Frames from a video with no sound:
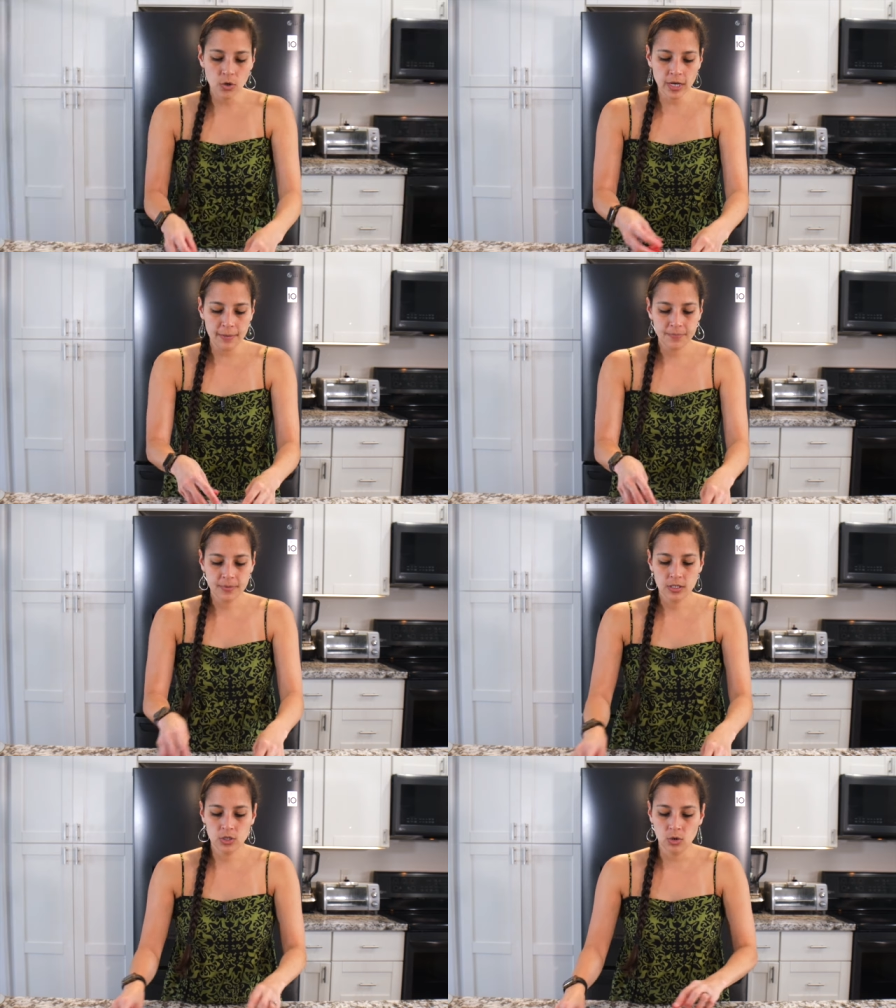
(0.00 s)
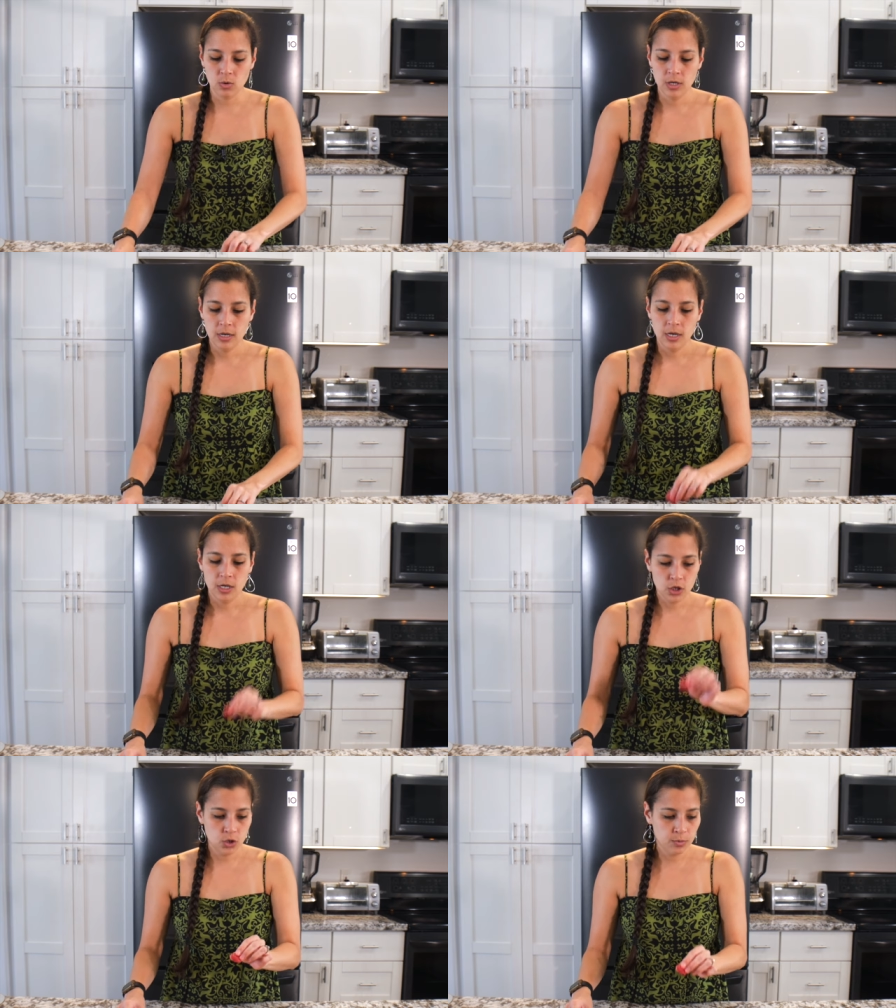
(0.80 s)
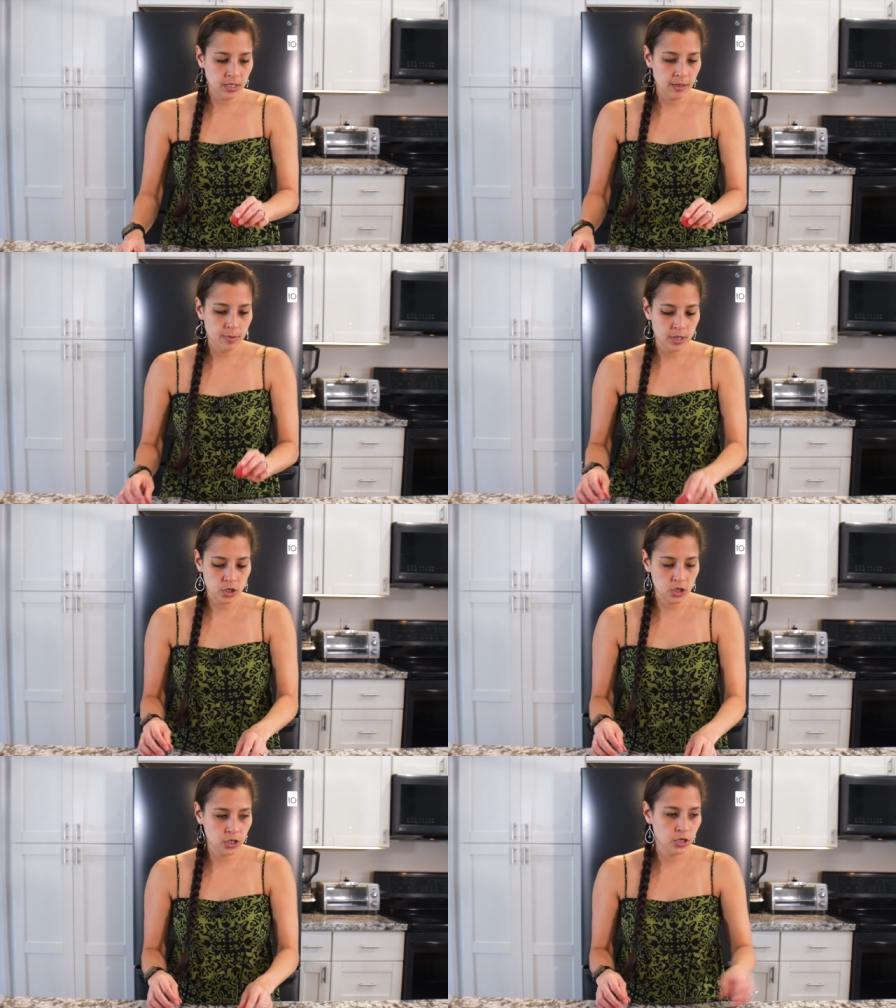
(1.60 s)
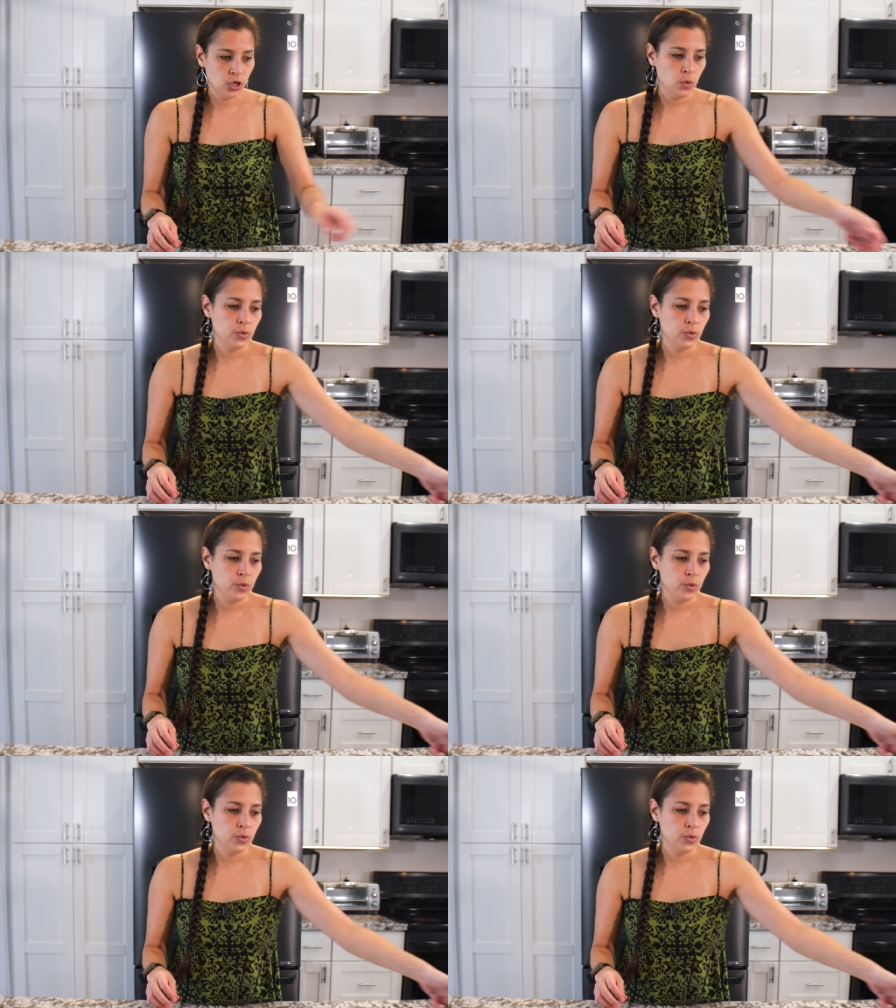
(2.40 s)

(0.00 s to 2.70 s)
Okay, so cubed up, good.